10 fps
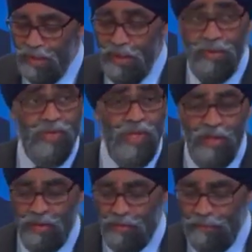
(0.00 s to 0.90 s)
Now
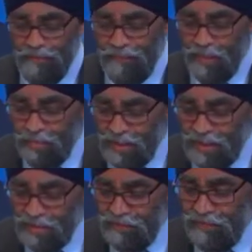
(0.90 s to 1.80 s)
together, the
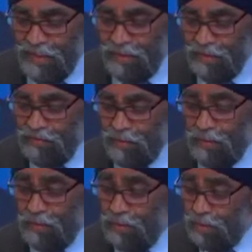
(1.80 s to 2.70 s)
pledges in Vancouver
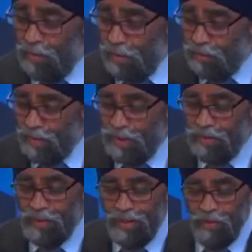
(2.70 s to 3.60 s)
will go a long way
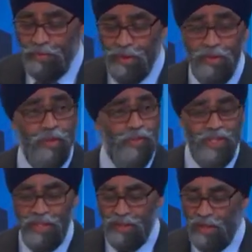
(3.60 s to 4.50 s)
to help to
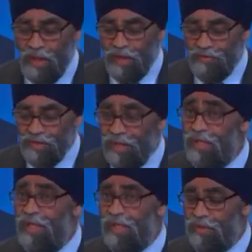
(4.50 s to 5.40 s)
protect lives
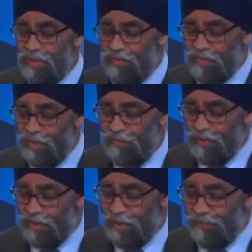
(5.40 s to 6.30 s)
in areas of
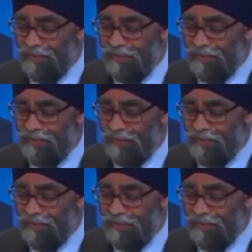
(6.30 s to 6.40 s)
conflict